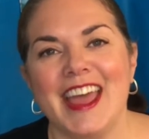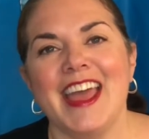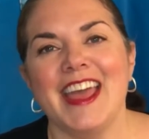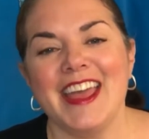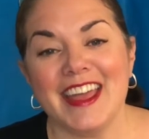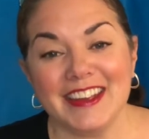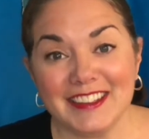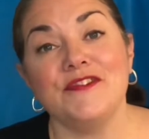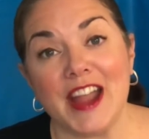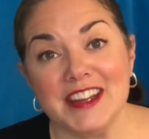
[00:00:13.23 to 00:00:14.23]
and
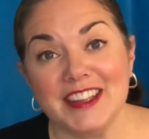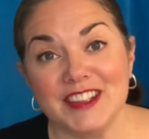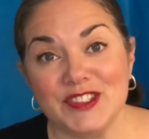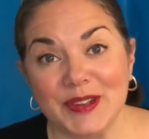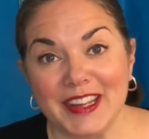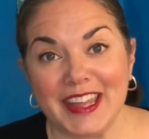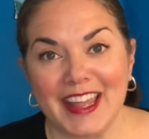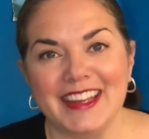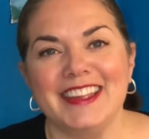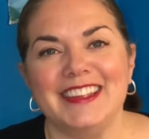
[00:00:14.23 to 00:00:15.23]
finding the joy
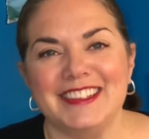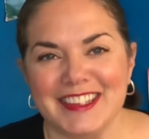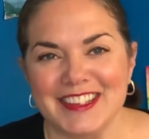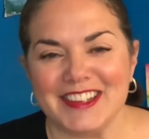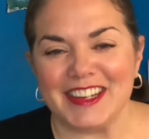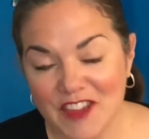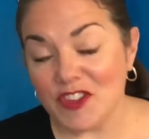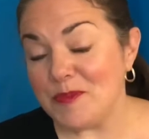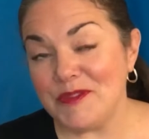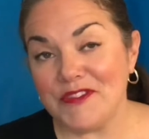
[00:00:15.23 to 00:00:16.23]
again in teaching. If
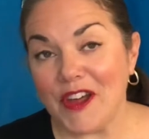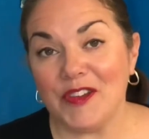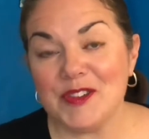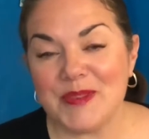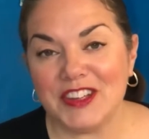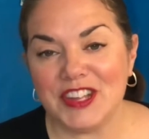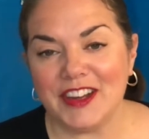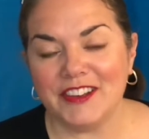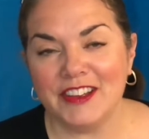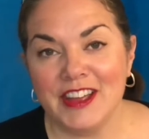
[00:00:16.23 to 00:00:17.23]
you've been following my
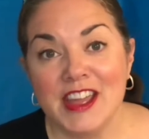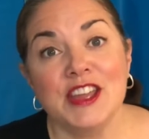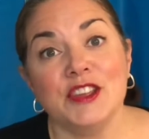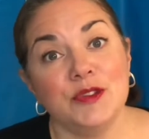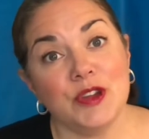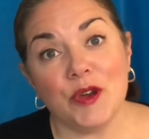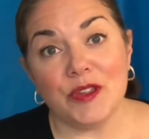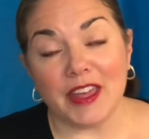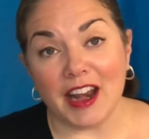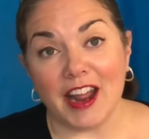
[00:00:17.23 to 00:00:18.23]
channel, you know
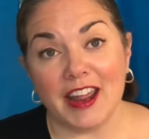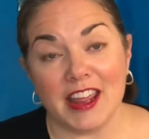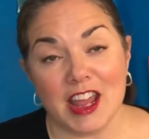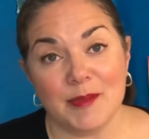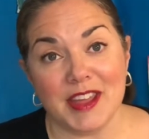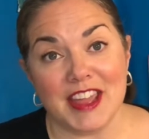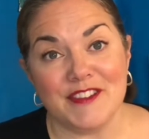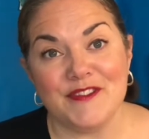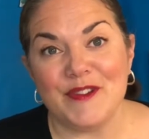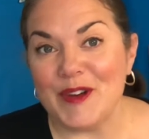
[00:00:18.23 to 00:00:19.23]
that I am a
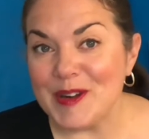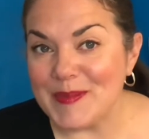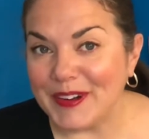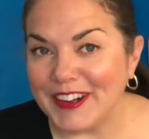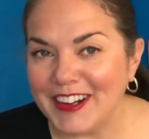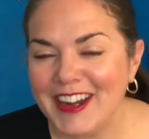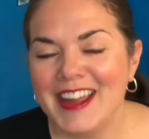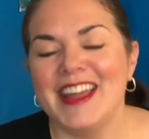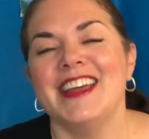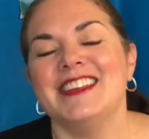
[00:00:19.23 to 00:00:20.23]
former
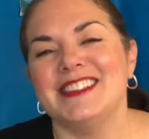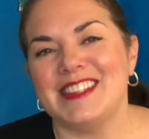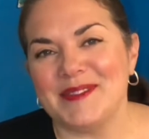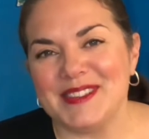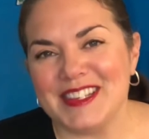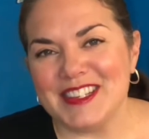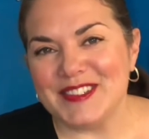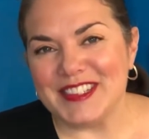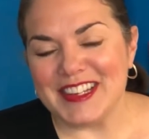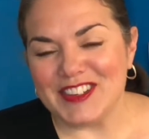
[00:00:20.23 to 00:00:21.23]
substitute
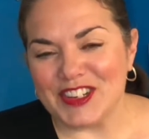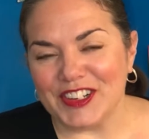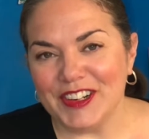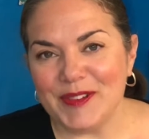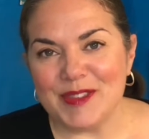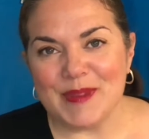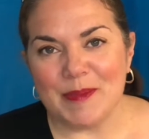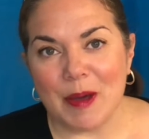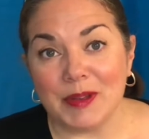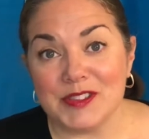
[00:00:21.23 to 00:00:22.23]
teacher with my
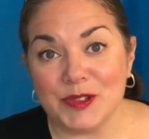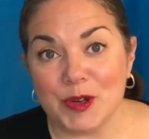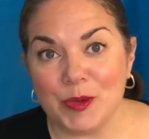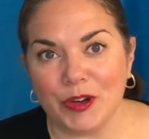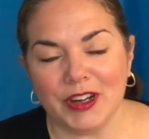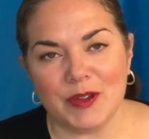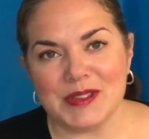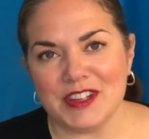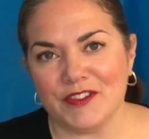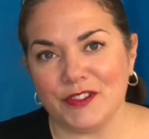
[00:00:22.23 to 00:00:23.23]
public school board. I was
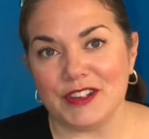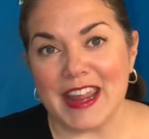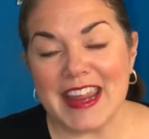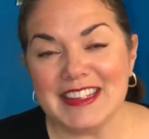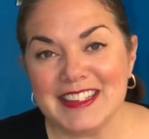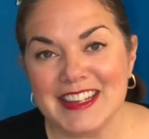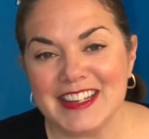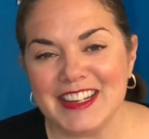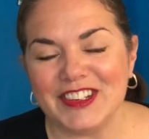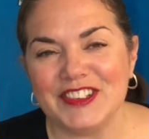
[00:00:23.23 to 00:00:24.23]
there for eighteen
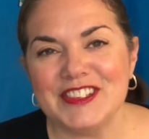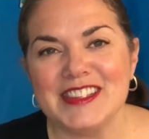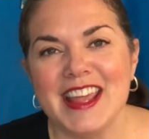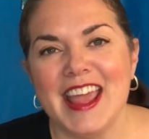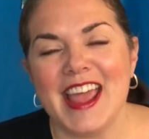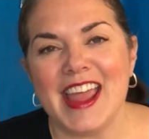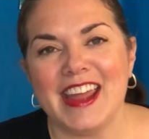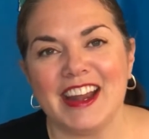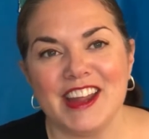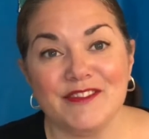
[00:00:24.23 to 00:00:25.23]
years, and
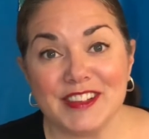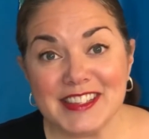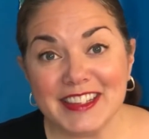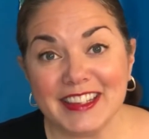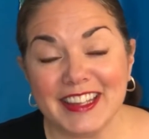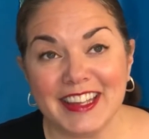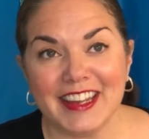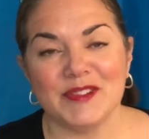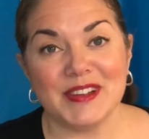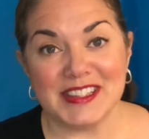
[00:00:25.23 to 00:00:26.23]
I have recently
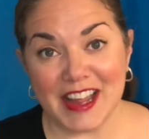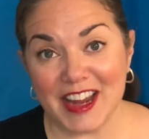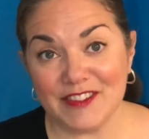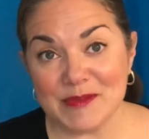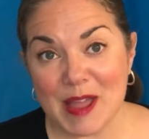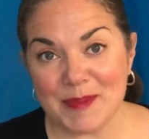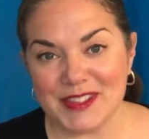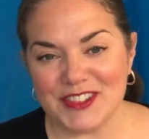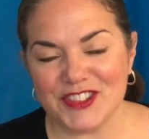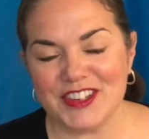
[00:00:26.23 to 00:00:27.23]
resigned from that
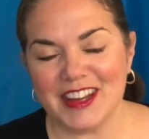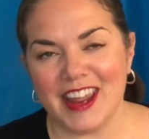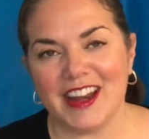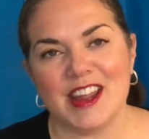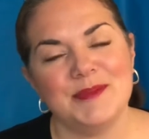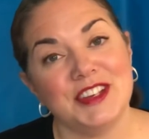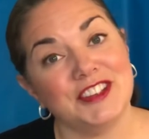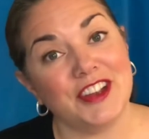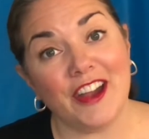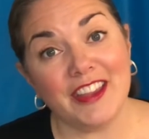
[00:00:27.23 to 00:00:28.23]
position, and I am
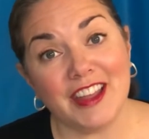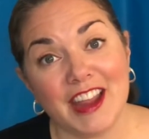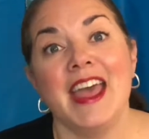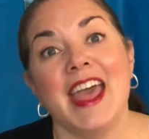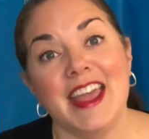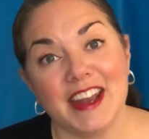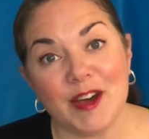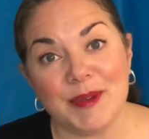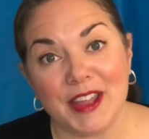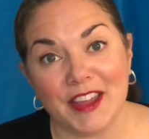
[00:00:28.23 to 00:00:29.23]
teaching online and
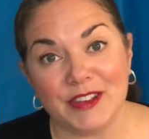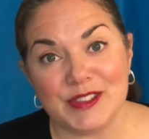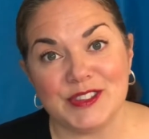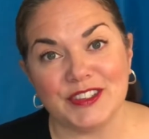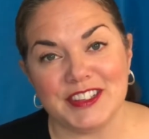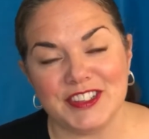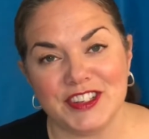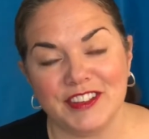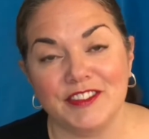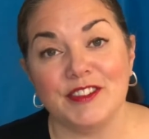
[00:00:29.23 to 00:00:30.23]
helping others start
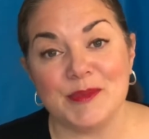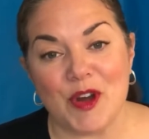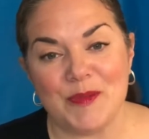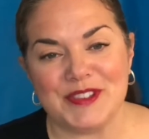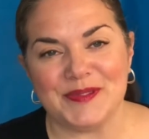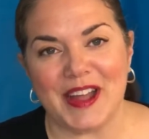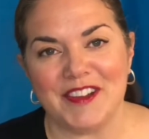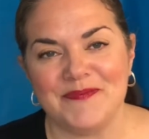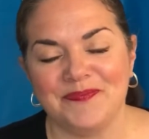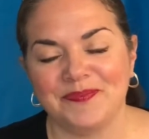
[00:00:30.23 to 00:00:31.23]
teaching from home as well.
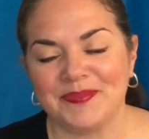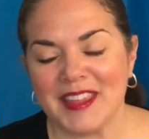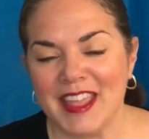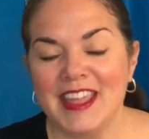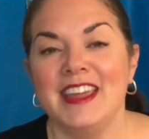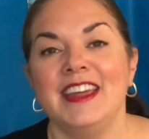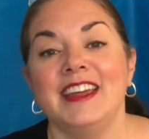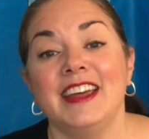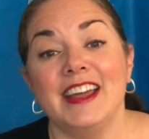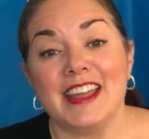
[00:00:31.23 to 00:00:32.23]

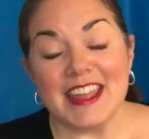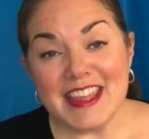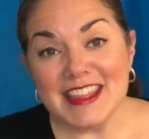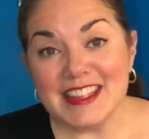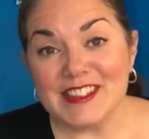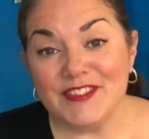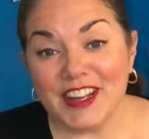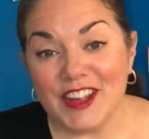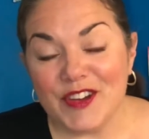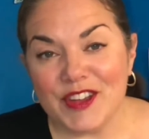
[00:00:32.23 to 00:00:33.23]
In this
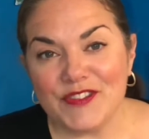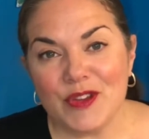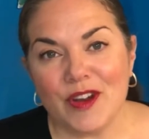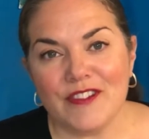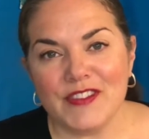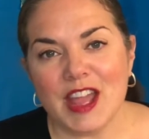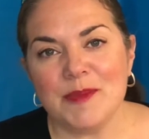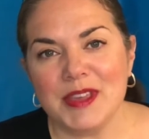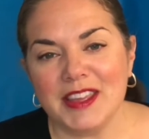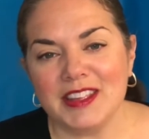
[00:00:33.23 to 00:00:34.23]
video, if you are a
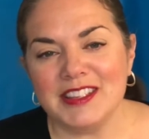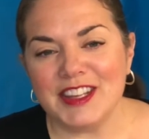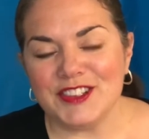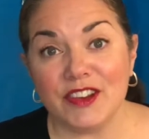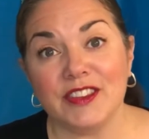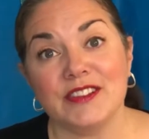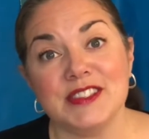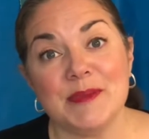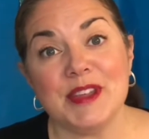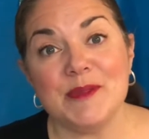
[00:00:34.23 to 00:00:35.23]
VIPKid teacher, there's
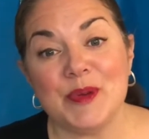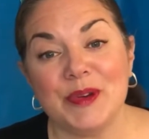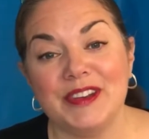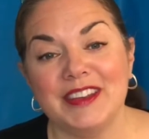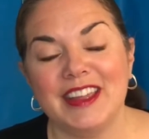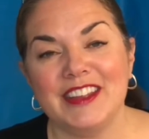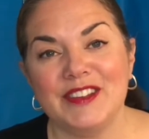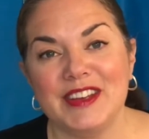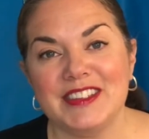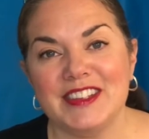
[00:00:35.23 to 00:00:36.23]
something important that you
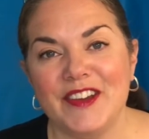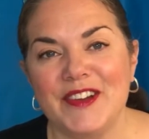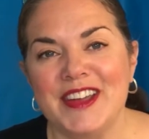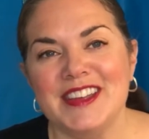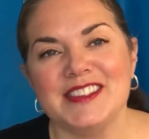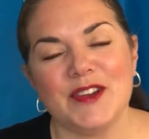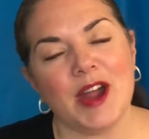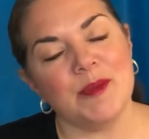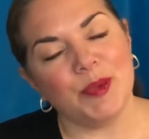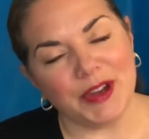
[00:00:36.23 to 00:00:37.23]
need to know, so
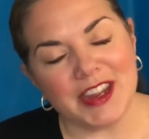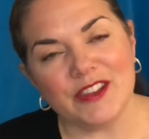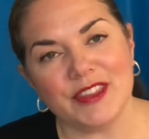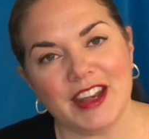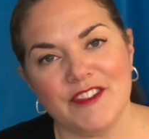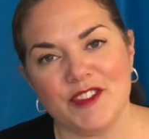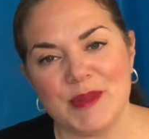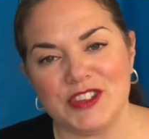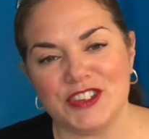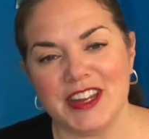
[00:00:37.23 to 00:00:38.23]
I'm bringing you that
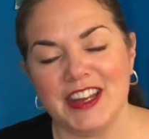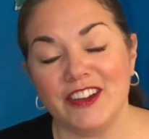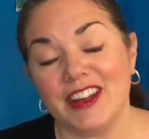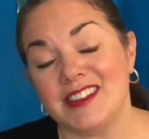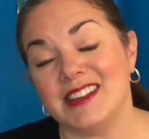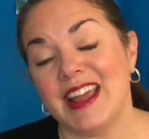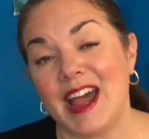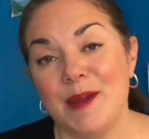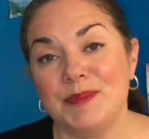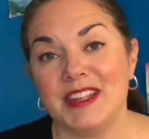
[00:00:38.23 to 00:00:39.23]
information here. It's an
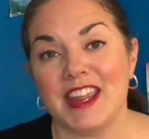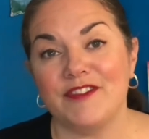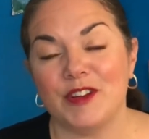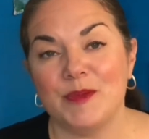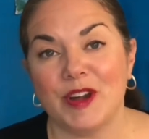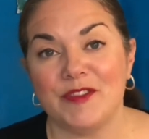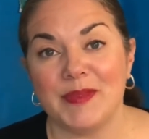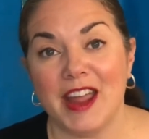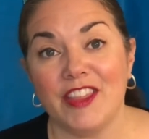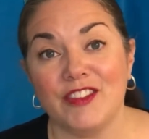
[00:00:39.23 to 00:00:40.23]
update from one of
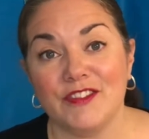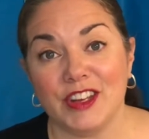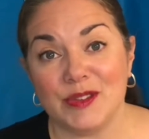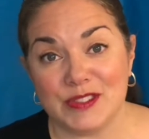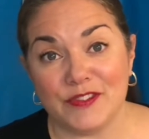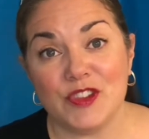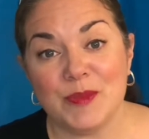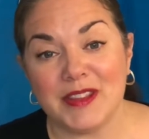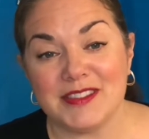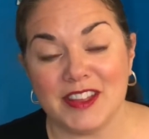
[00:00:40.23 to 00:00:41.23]
my other videos a few
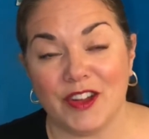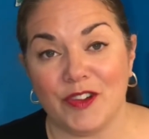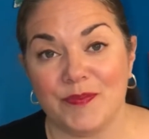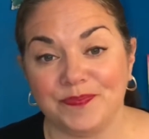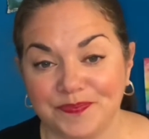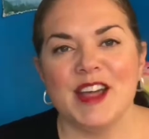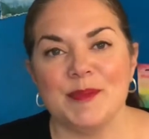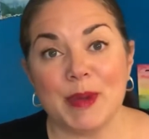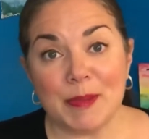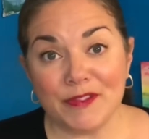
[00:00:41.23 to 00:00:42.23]
months ago.
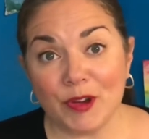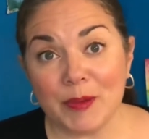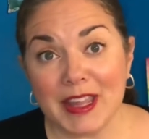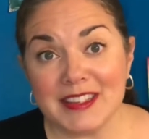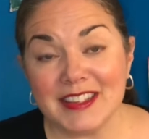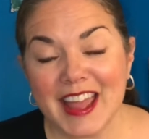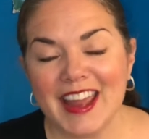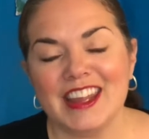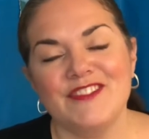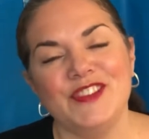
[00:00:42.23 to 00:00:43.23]
But before we get to that,
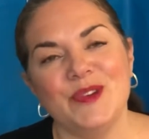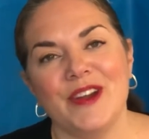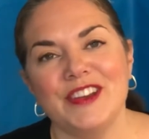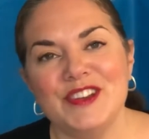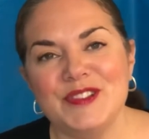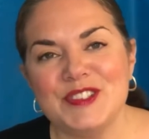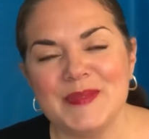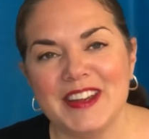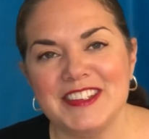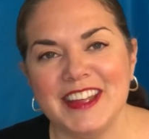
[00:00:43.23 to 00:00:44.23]
if you are new to
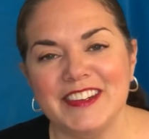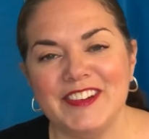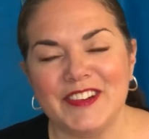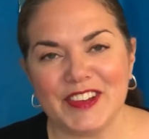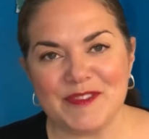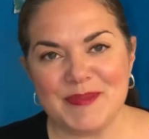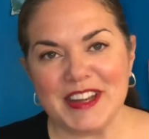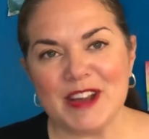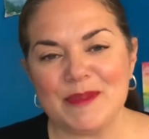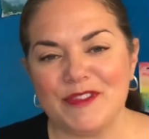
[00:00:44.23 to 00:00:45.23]
my channel or you've been
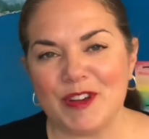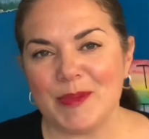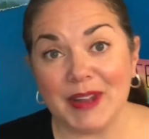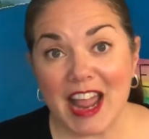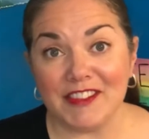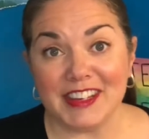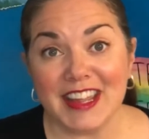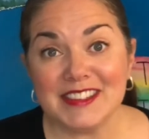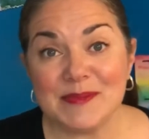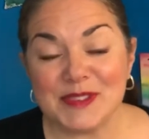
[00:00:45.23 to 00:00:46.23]
here before but haven't
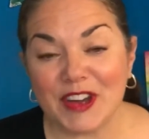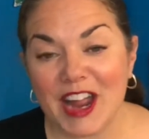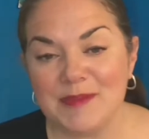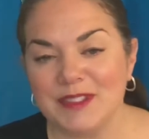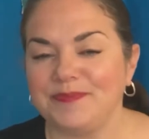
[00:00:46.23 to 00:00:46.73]
yet subscribed,